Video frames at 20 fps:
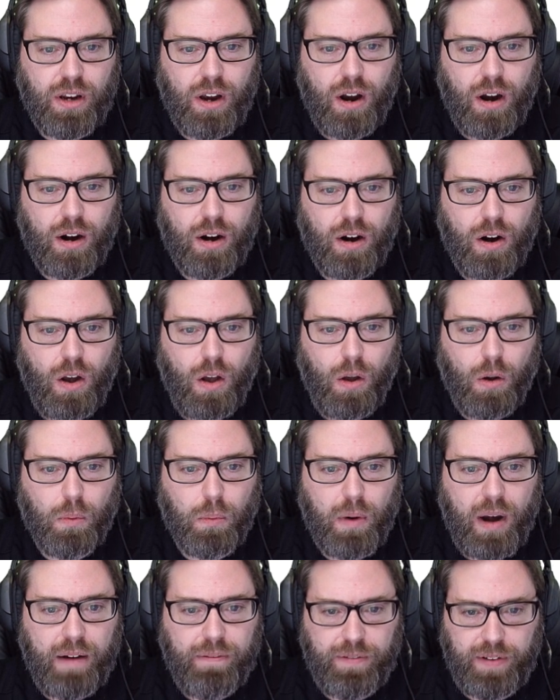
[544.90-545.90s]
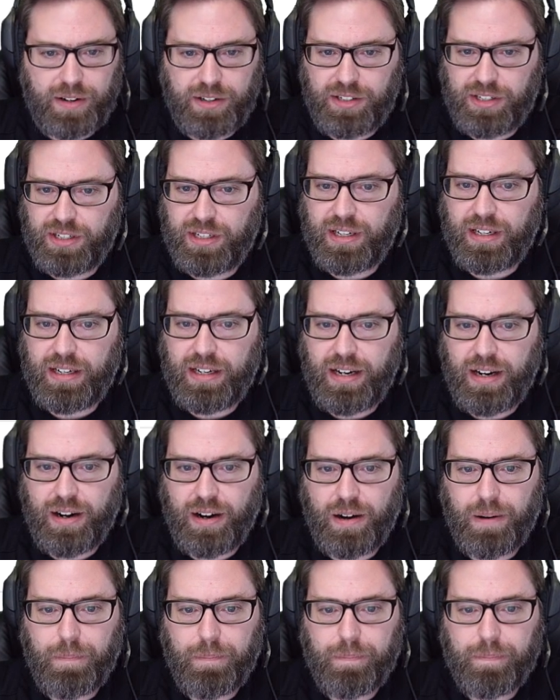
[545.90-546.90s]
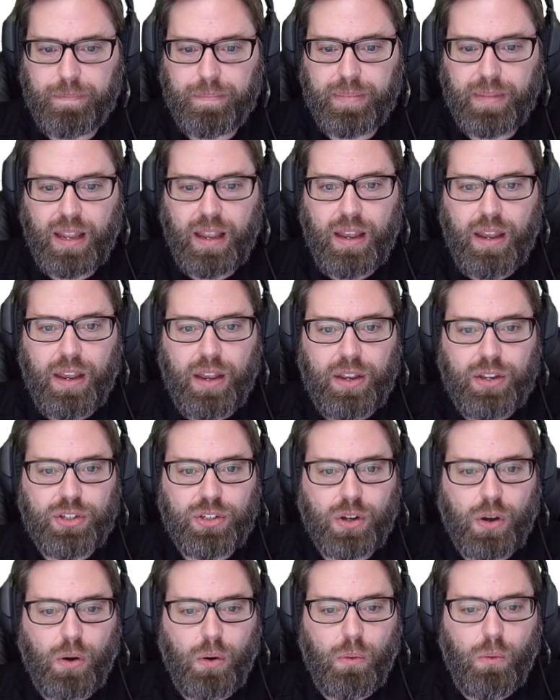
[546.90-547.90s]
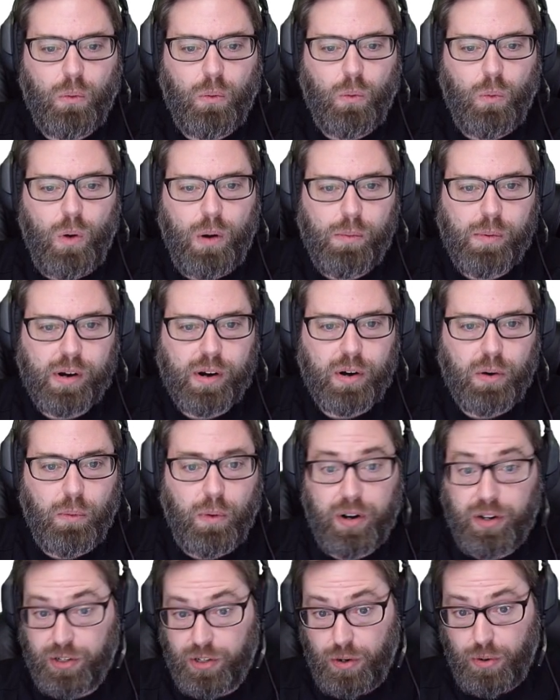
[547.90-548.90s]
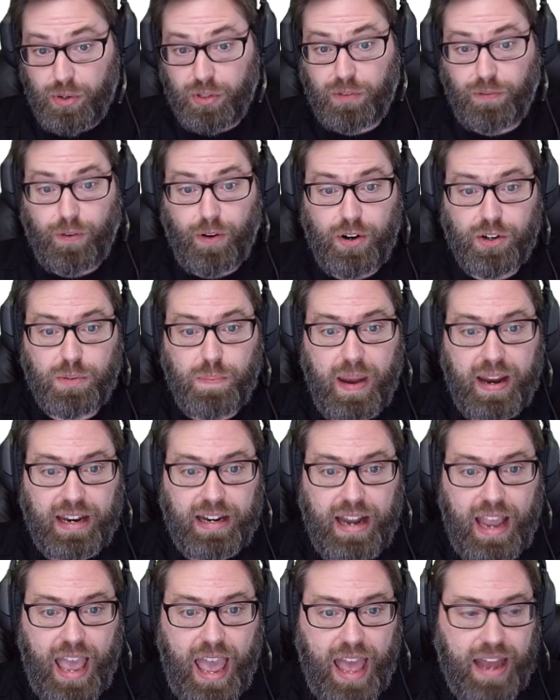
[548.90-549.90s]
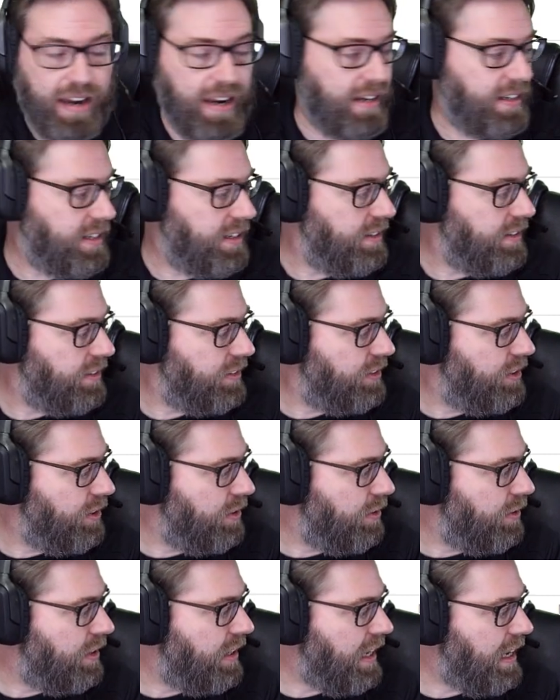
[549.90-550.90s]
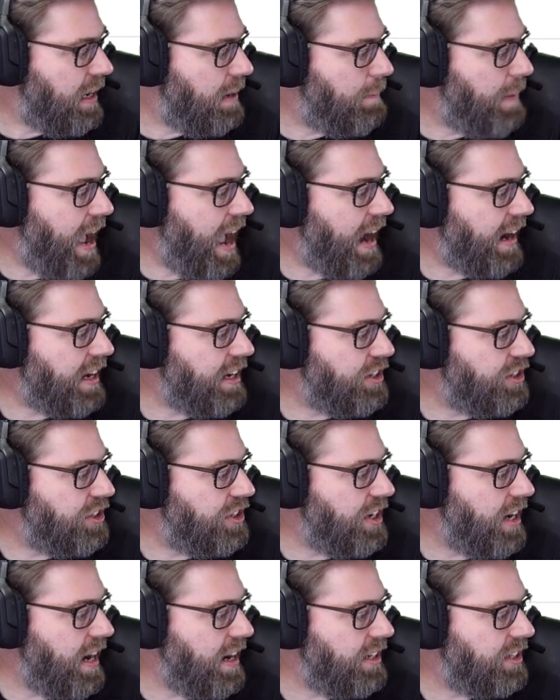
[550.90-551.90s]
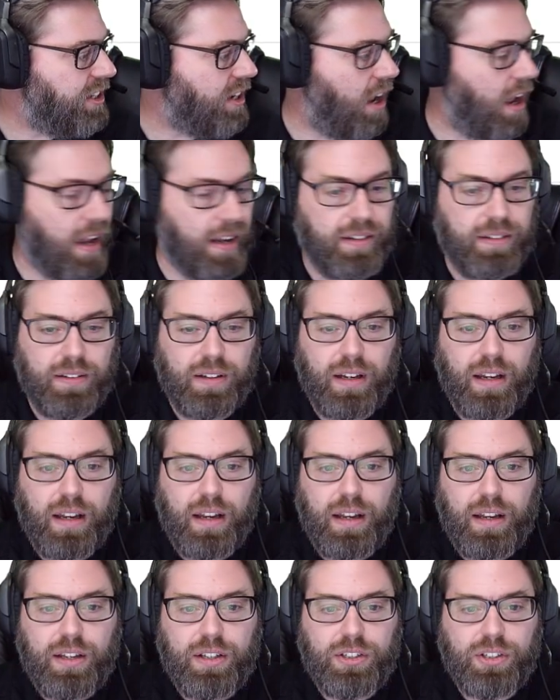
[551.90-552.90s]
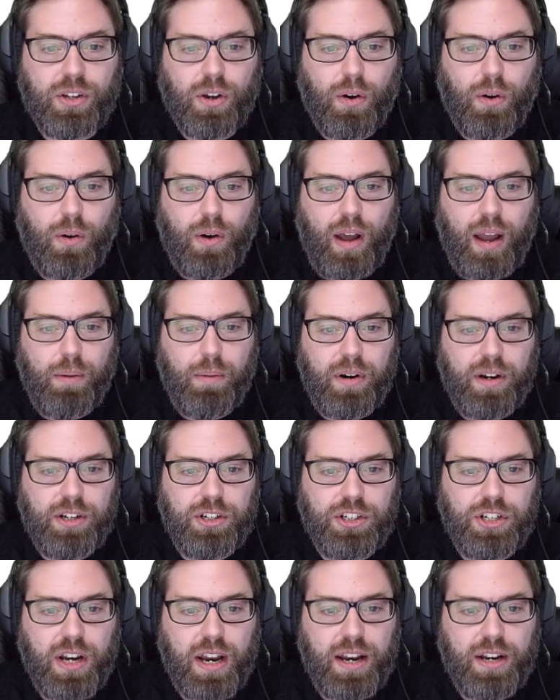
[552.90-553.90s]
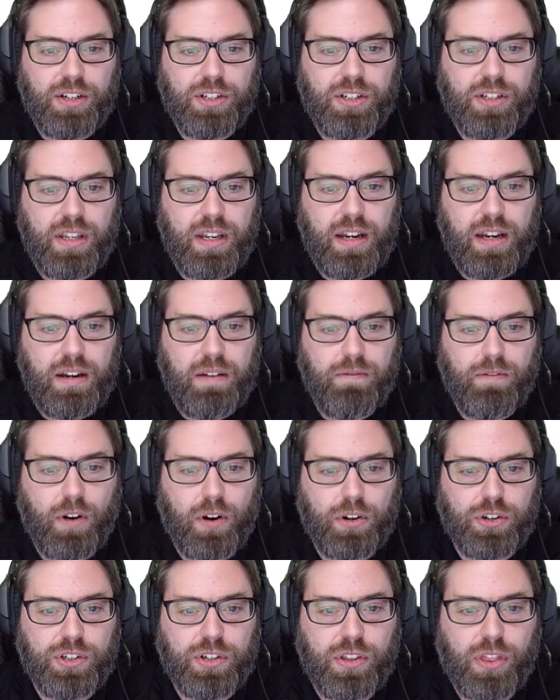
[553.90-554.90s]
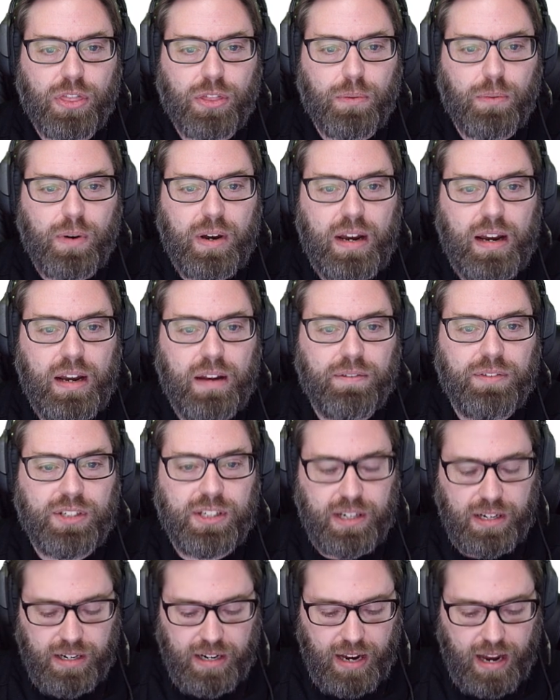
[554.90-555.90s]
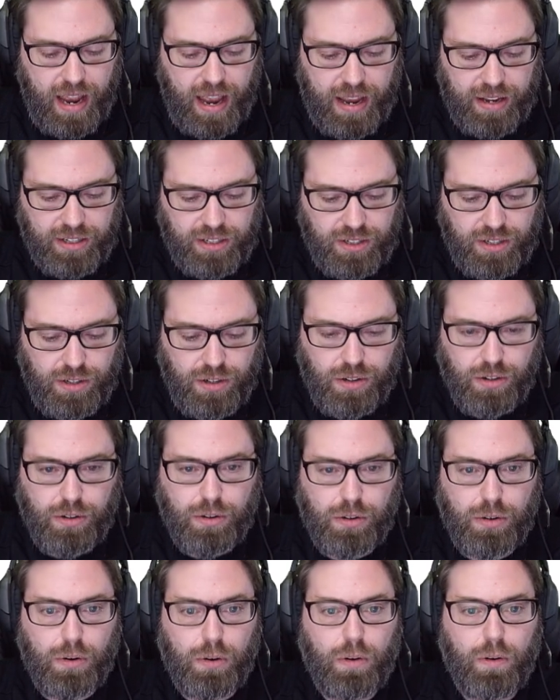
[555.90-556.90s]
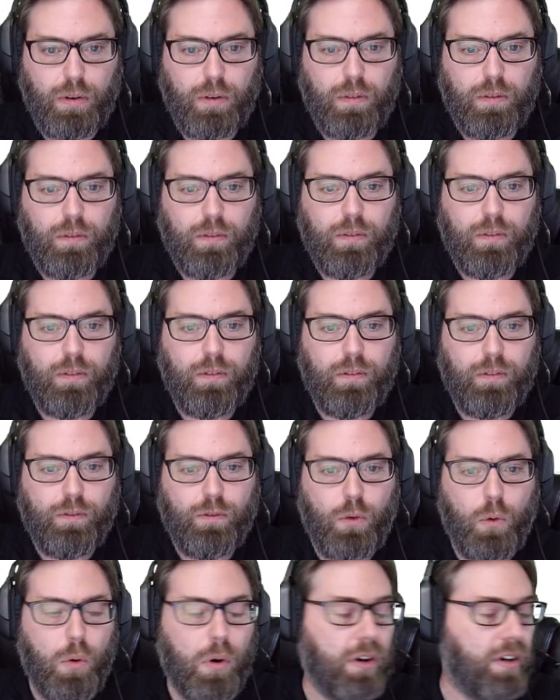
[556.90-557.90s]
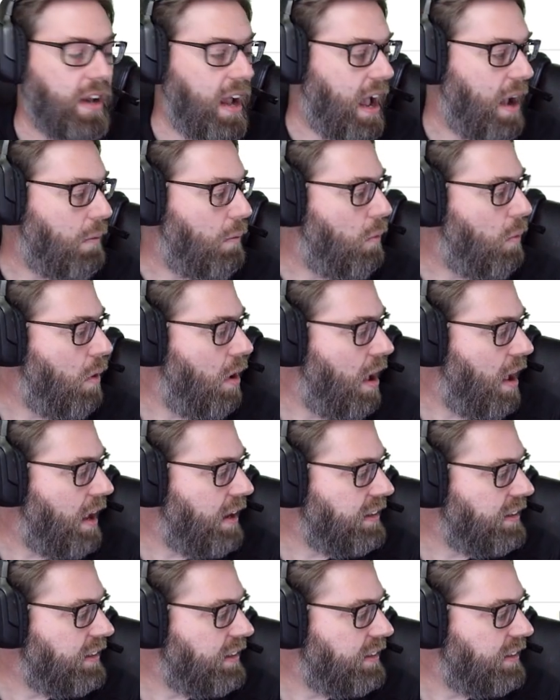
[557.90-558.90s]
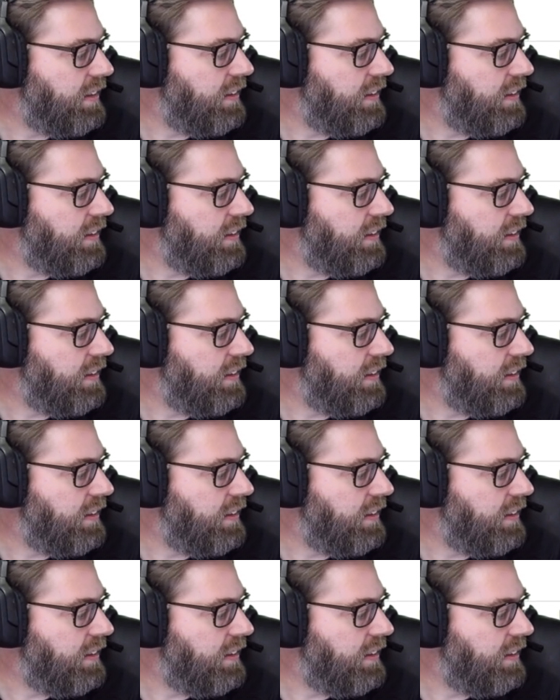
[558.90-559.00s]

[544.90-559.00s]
are all referenced here. So what we're going to want to do is first make an edit to the package.json. So I want to change the version 3 of CDS to 4.1.